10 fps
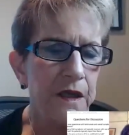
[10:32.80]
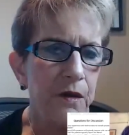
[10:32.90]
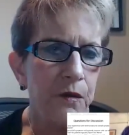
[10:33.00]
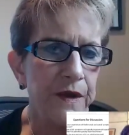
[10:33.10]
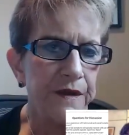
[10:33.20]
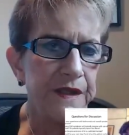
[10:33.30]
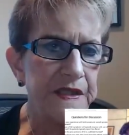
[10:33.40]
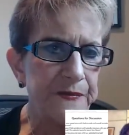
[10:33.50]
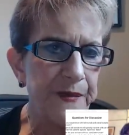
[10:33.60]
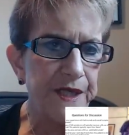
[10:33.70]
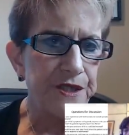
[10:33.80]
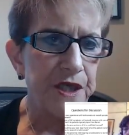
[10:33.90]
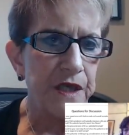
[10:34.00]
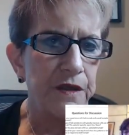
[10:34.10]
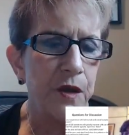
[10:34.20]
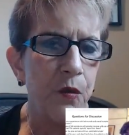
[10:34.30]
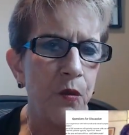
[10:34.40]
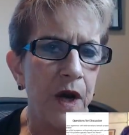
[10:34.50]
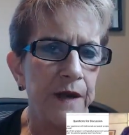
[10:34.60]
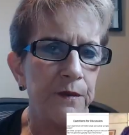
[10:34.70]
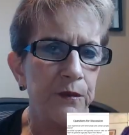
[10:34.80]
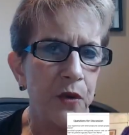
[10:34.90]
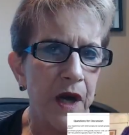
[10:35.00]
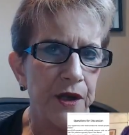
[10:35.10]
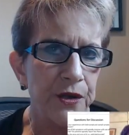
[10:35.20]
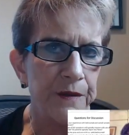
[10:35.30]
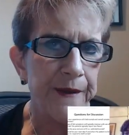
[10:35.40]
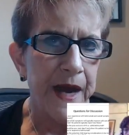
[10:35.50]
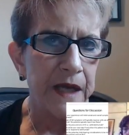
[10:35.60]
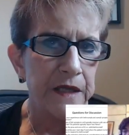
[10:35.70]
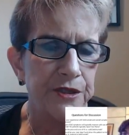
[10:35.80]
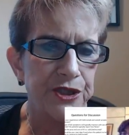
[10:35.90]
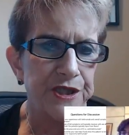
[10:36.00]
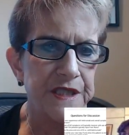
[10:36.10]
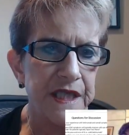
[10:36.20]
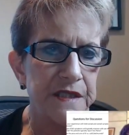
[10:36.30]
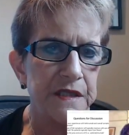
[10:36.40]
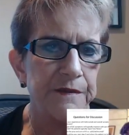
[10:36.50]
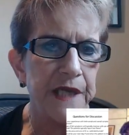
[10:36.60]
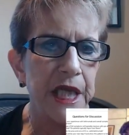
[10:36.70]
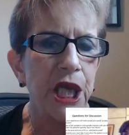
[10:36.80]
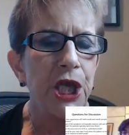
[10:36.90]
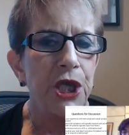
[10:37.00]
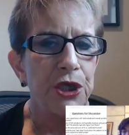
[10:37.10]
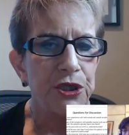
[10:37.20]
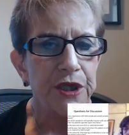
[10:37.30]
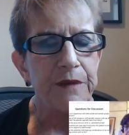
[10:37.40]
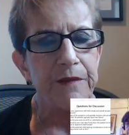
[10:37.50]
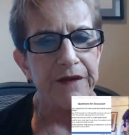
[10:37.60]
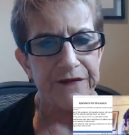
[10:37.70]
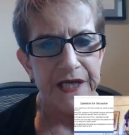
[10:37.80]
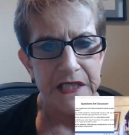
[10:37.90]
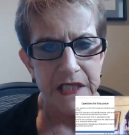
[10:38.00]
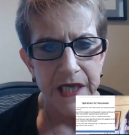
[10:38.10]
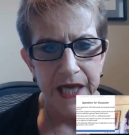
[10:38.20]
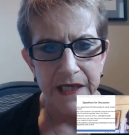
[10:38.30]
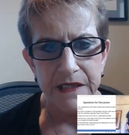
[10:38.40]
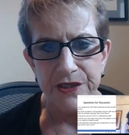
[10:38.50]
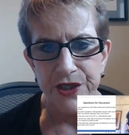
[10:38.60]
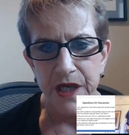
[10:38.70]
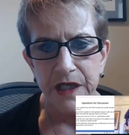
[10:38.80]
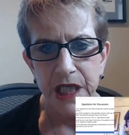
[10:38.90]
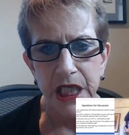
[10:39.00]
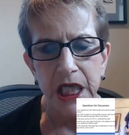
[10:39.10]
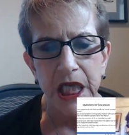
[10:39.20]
with this patient, what brought her back, and she said to me, "Look at my face and hands, Jackie.